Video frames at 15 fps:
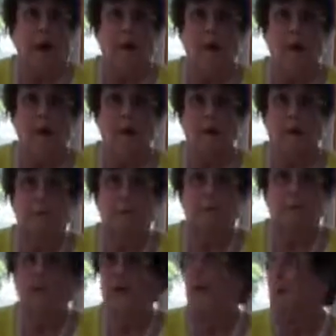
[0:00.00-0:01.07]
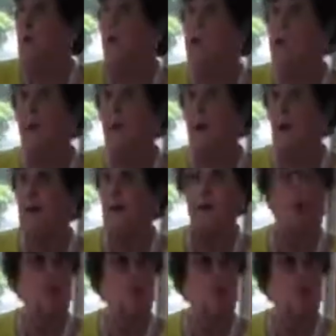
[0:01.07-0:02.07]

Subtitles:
part, I'd read about it in the